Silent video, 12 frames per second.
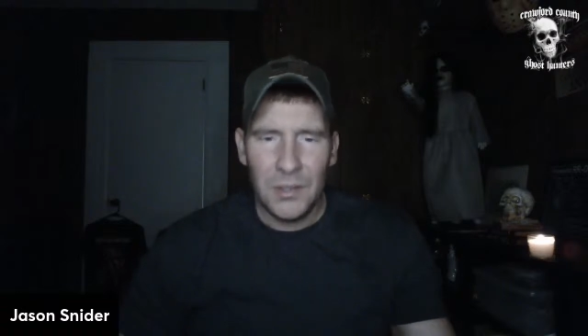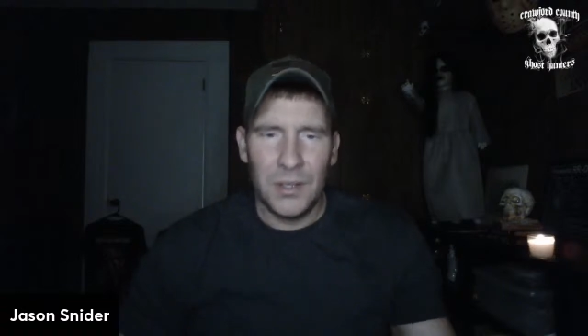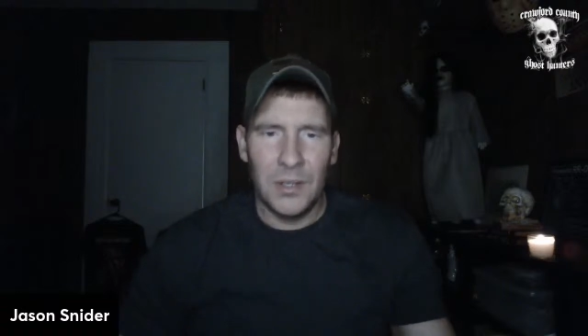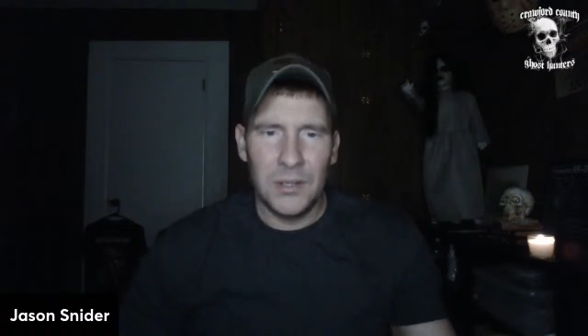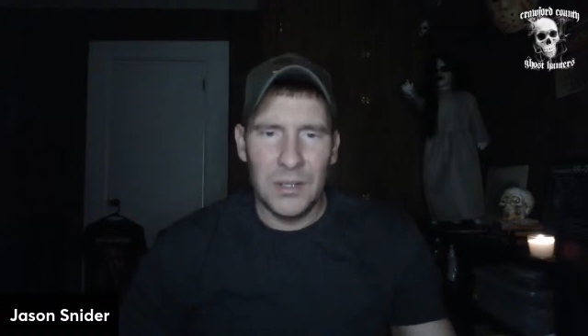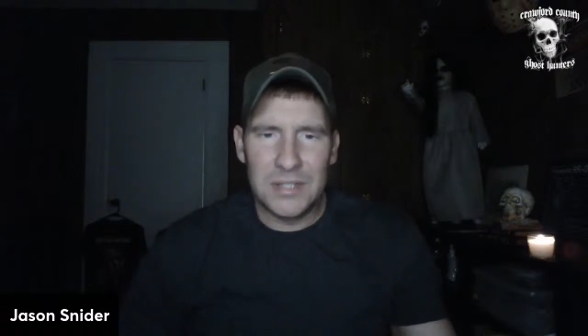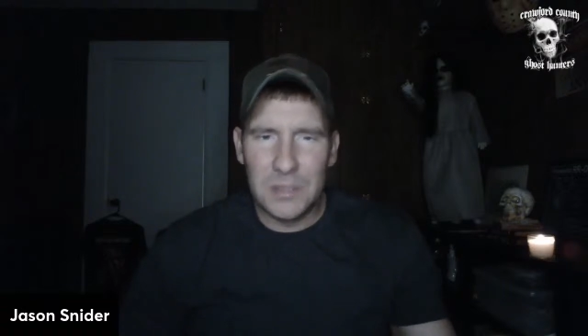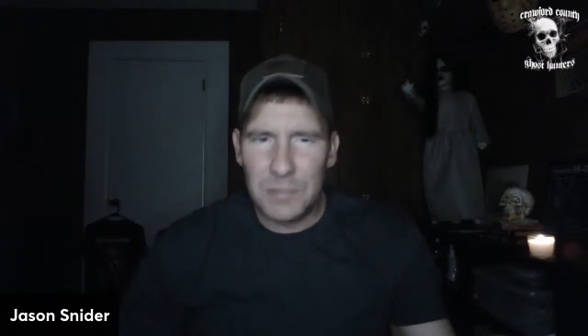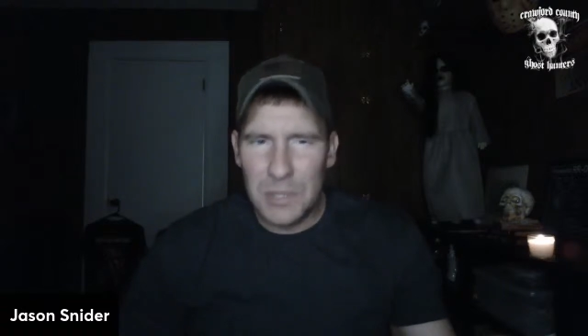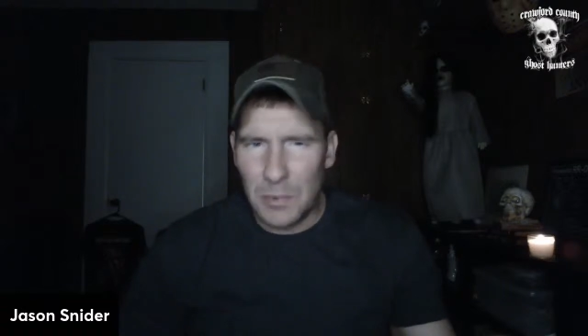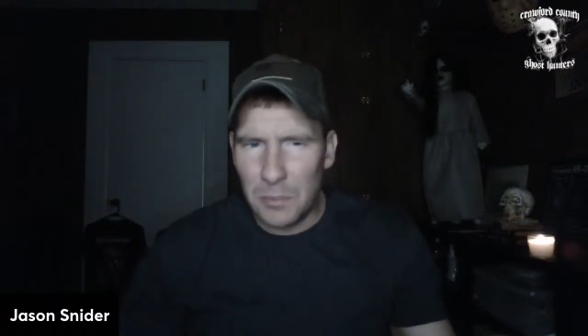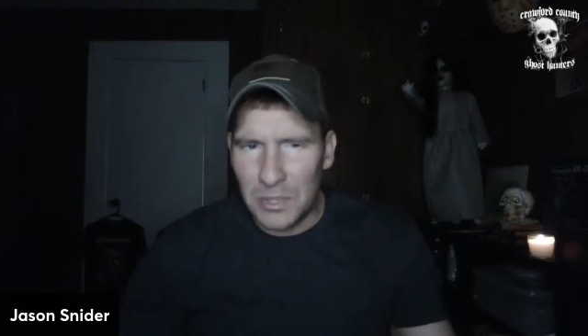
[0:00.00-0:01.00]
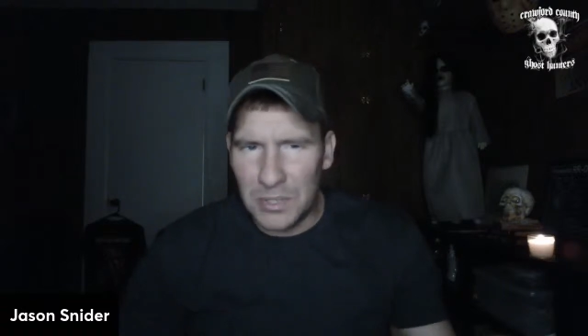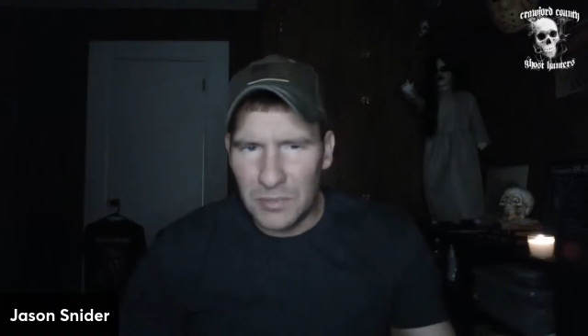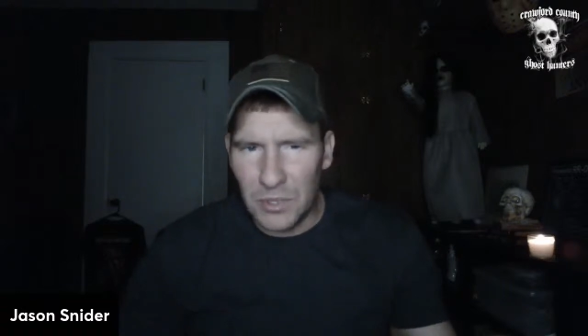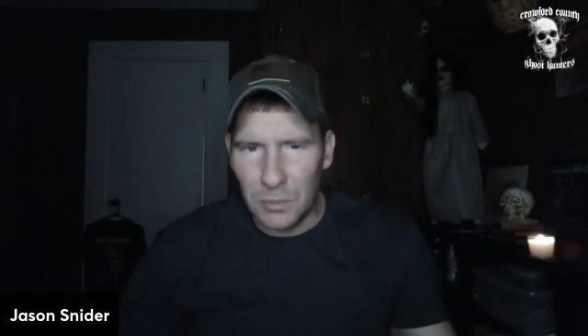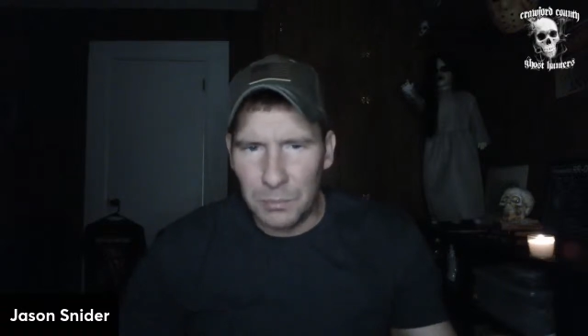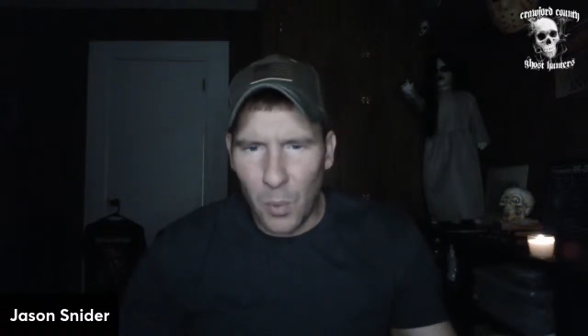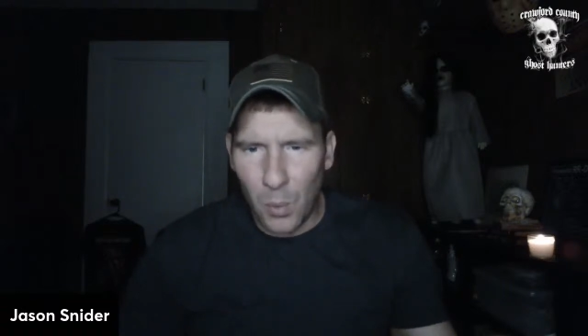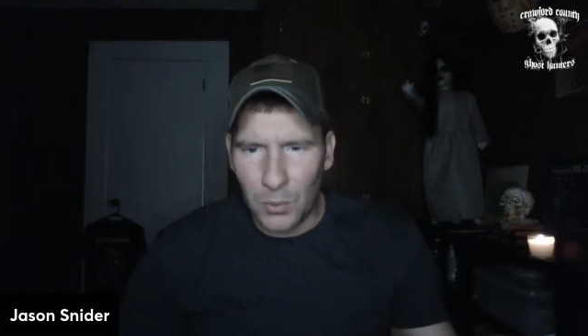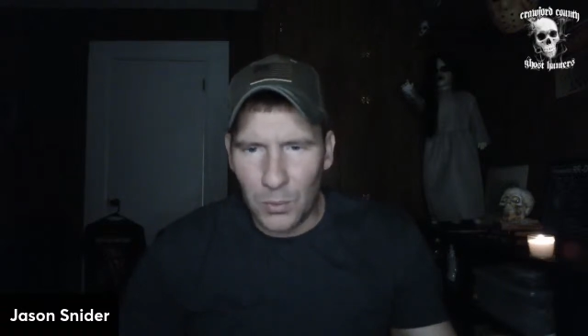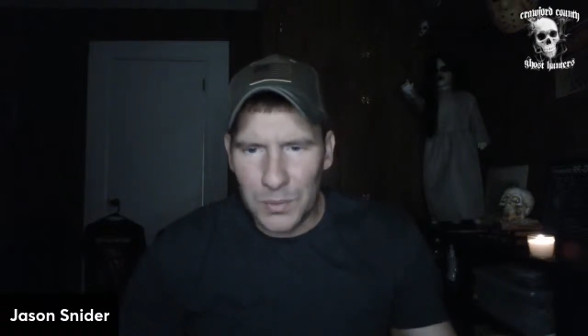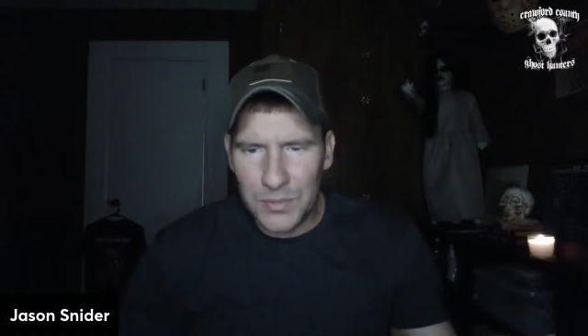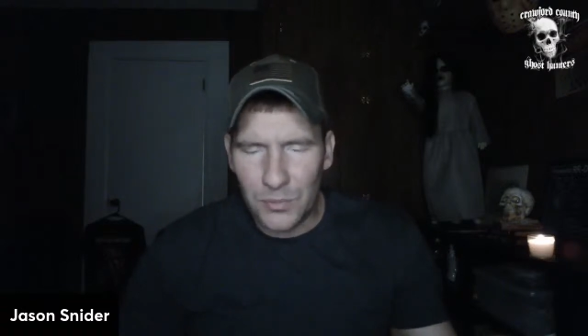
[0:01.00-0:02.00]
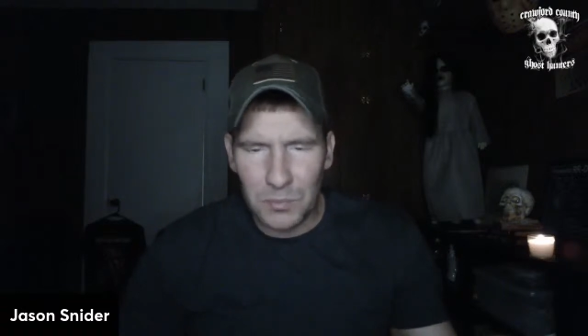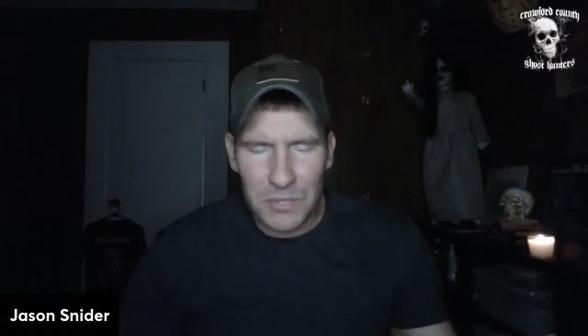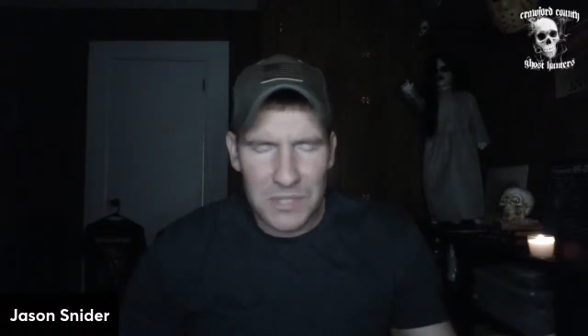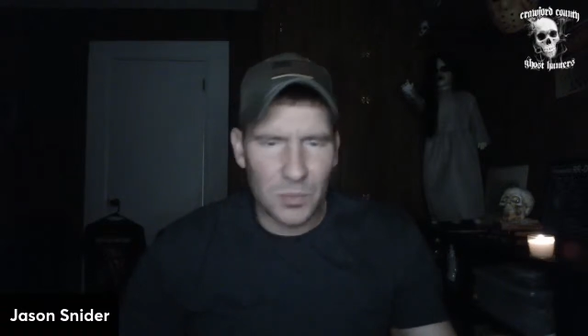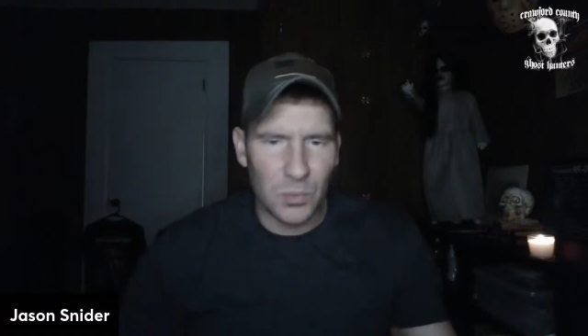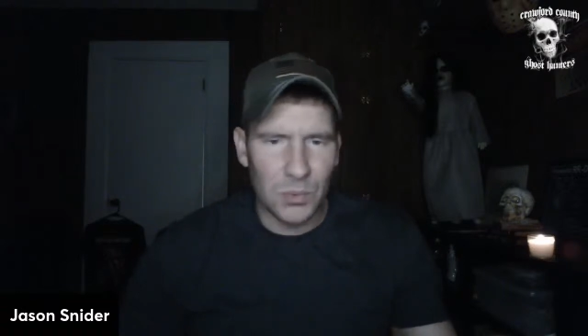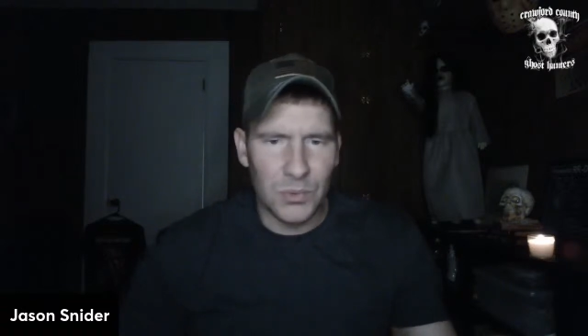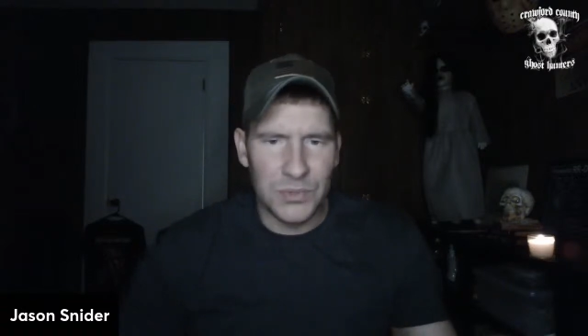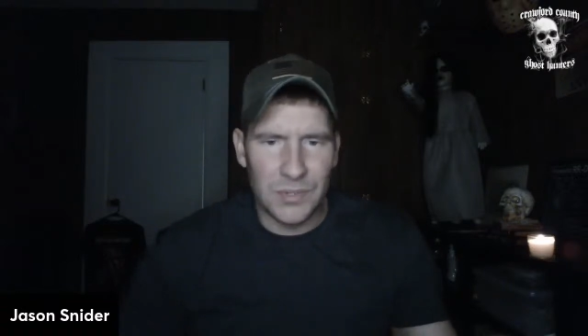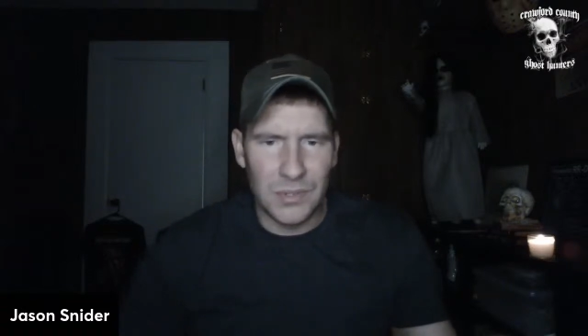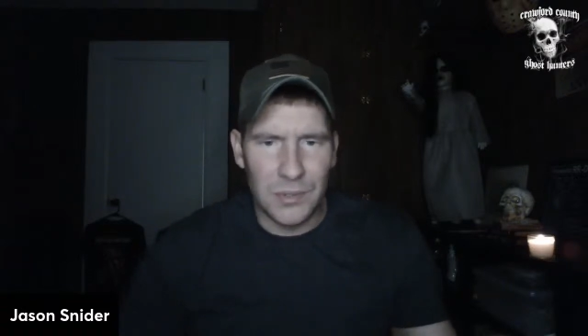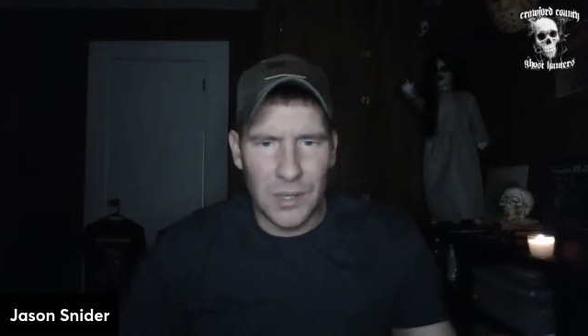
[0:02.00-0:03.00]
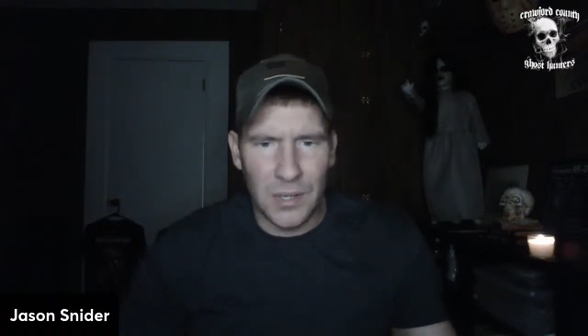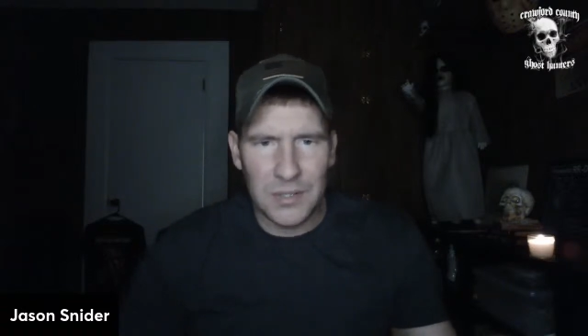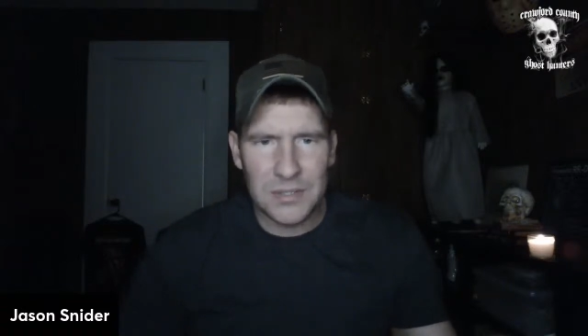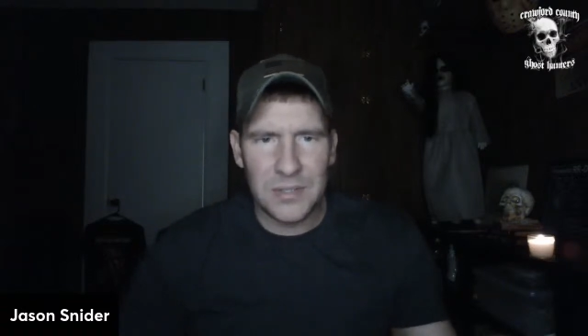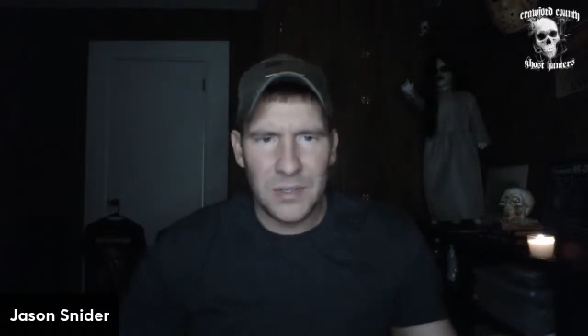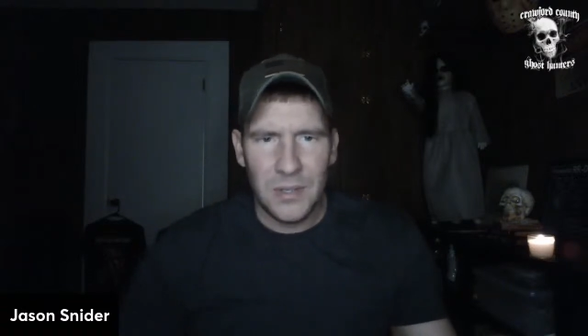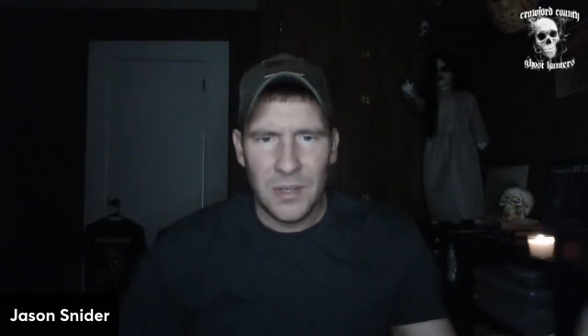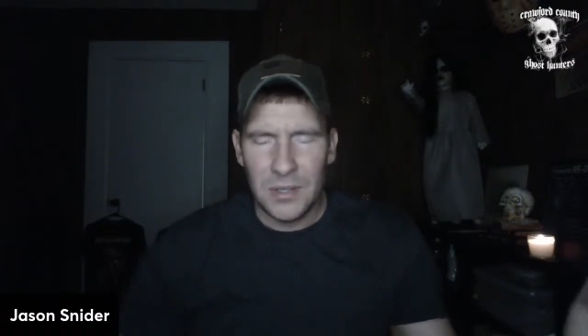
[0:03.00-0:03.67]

And some people believe they're portals from this world to the next.